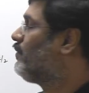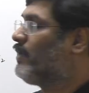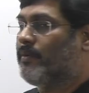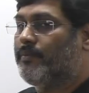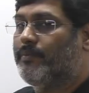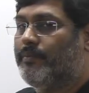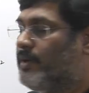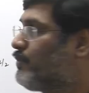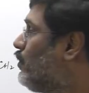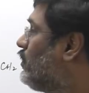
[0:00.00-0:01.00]
form,
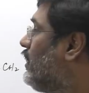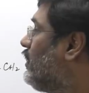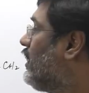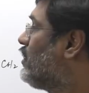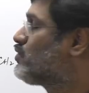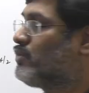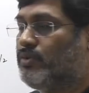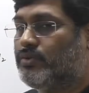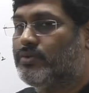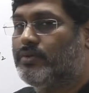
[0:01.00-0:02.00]
but for that it has to
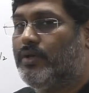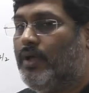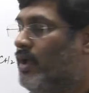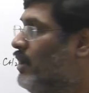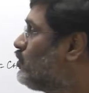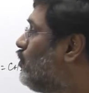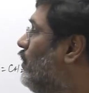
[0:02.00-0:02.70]
lose. So